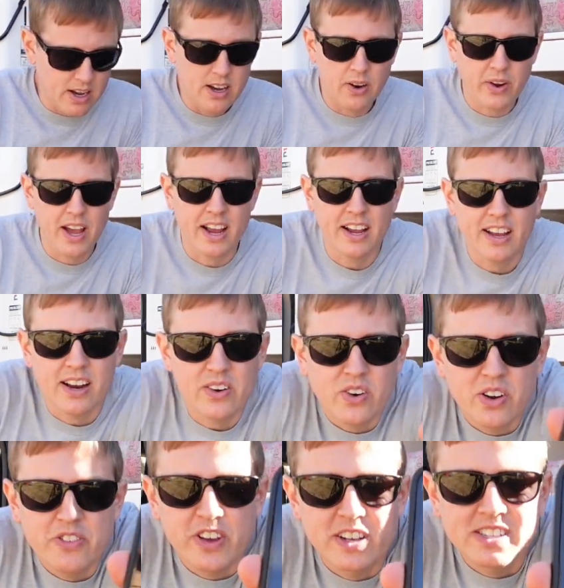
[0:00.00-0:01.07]
Okay, I don't know
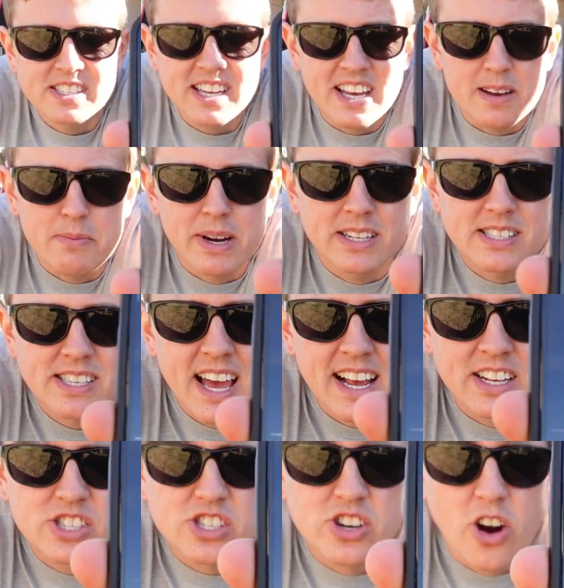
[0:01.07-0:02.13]
if you can see it, but it's saying
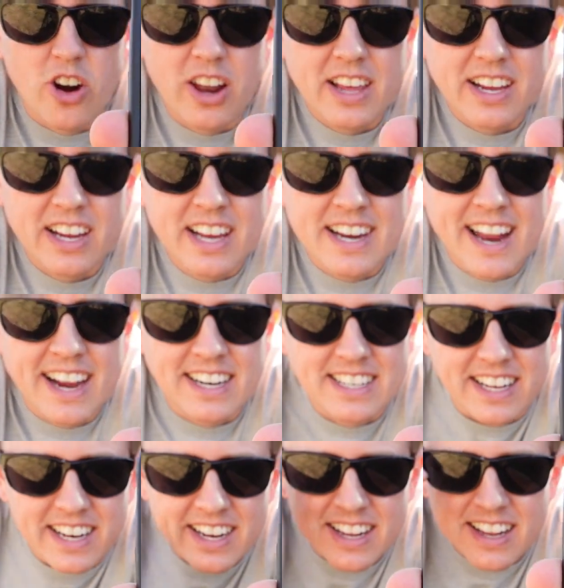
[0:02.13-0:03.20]
Starlink
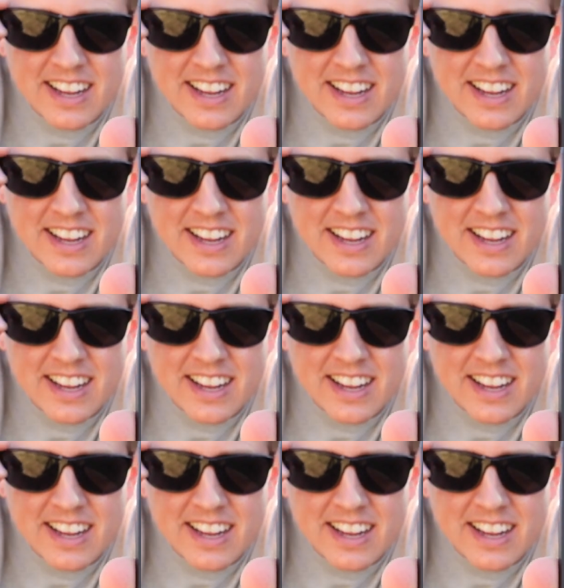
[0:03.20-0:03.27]
connected.